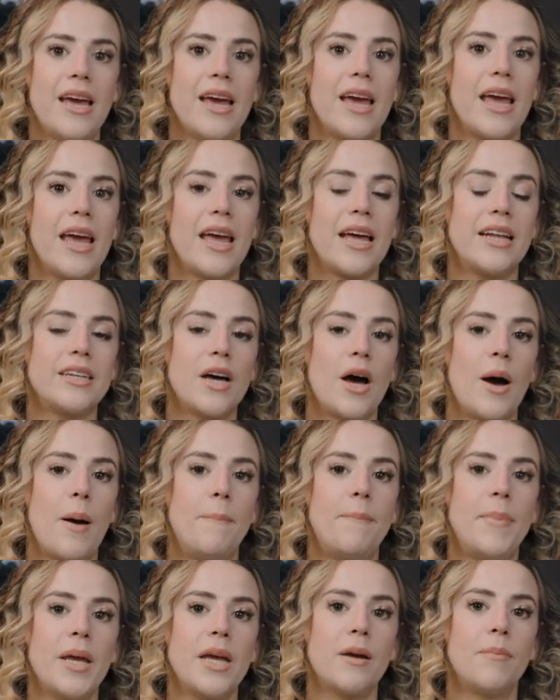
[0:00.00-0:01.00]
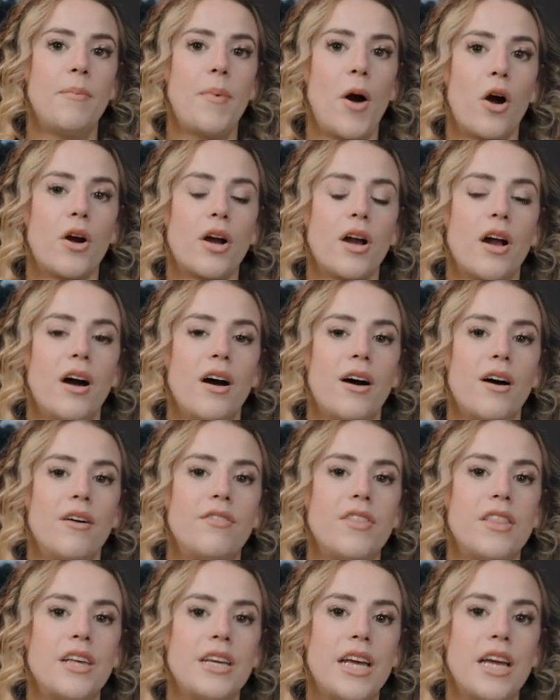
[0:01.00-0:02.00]
And a big part
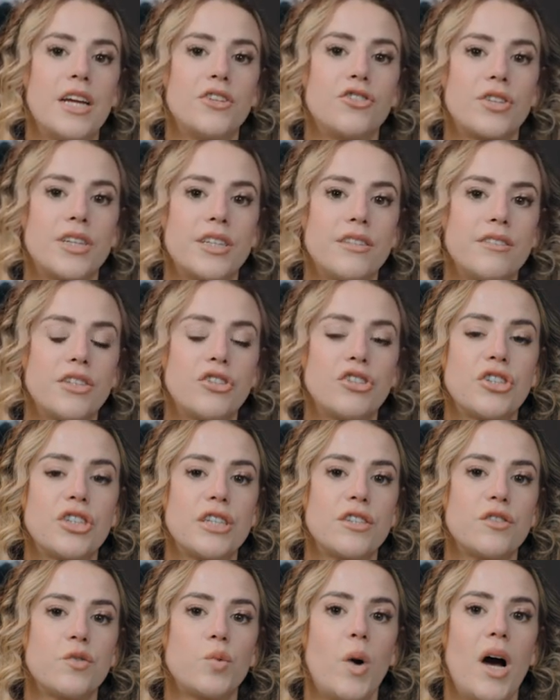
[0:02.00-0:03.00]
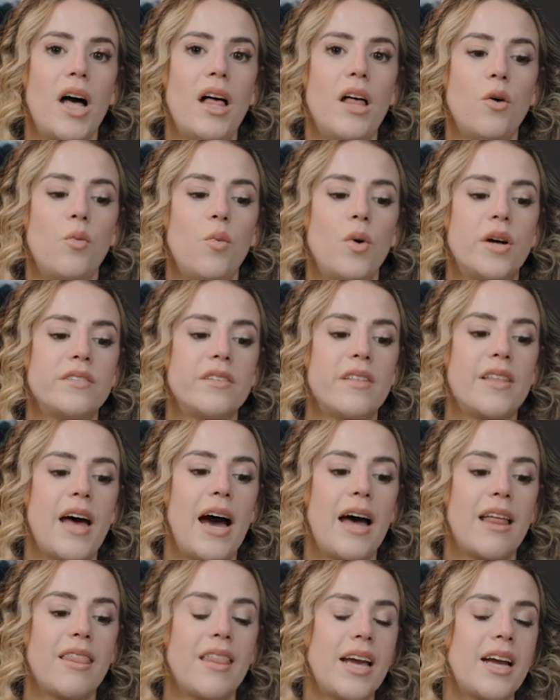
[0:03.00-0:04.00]
of the transition as well was
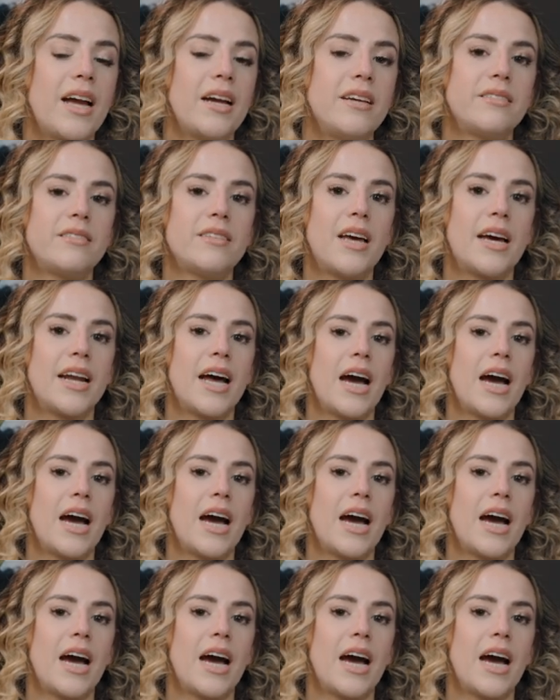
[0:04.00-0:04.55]
that, like I said,